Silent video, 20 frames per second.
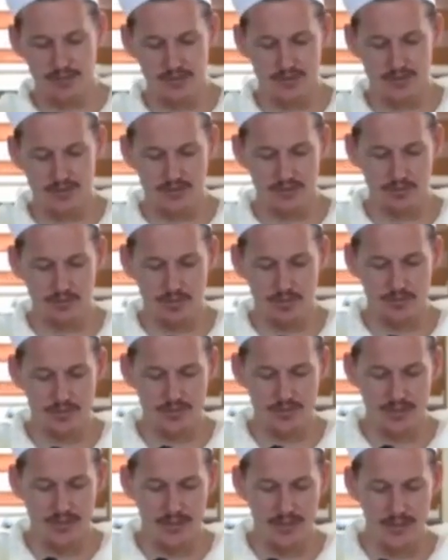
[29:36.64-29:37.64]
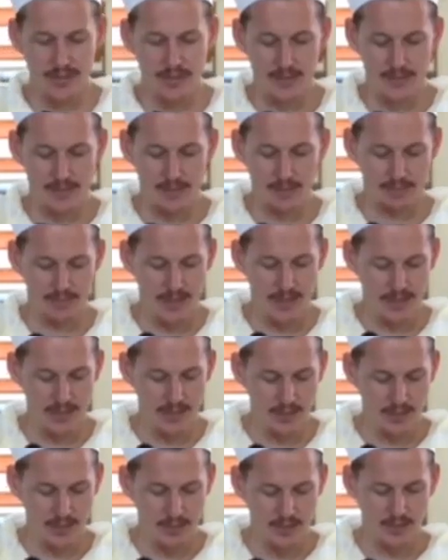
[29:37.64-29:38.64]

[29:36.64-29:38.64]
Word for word: sense, this is why we say that